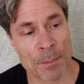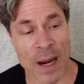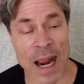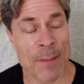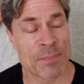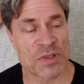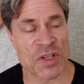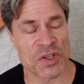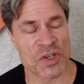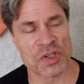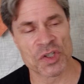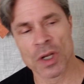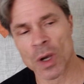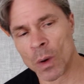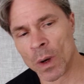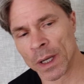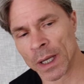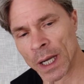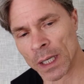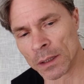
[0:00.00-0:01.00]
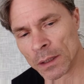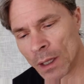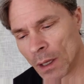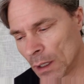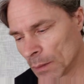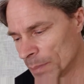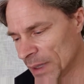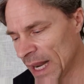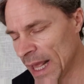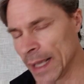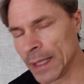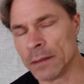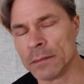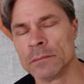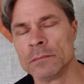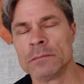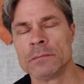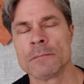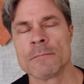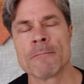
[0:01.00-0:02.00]
perhaps this is going on long, but hey,
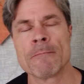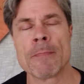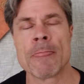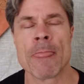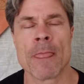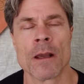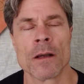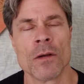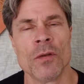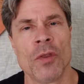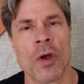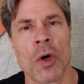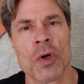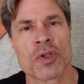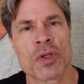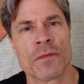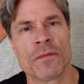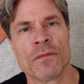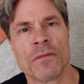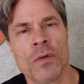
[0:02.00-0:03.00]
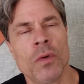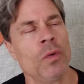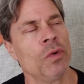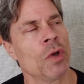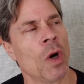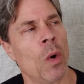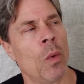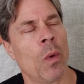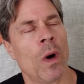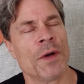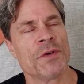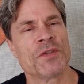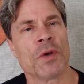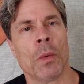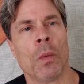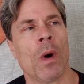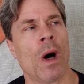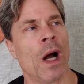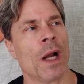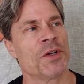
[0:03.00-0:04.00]
those of who don't want
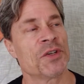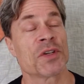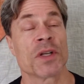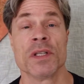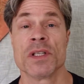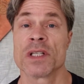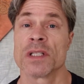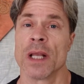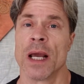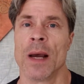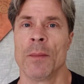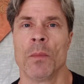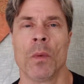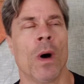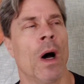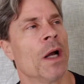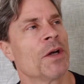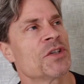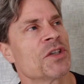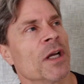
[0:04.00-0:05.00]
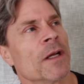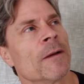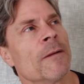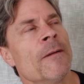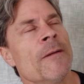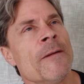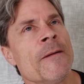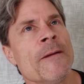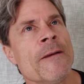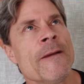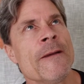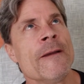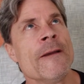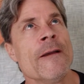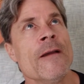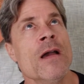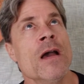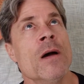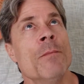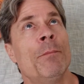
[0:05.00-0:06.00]
to watch can stop watching.
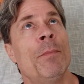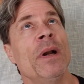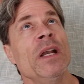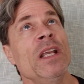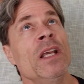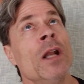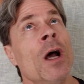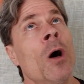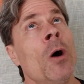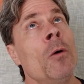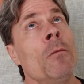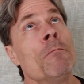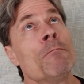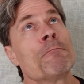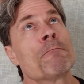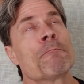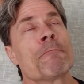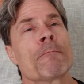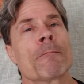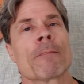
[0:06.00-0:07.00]
But you know,